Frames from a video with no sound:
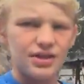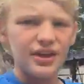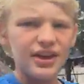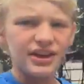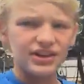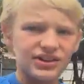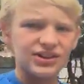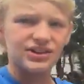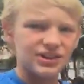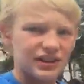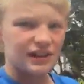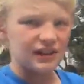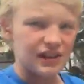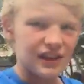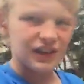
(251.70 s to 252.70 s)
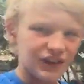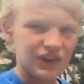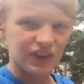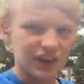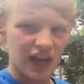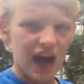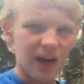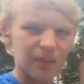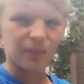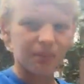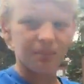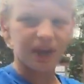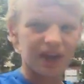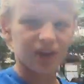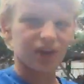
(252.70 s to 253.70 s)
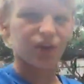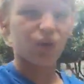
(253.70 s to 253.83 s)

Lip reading: this is a lot better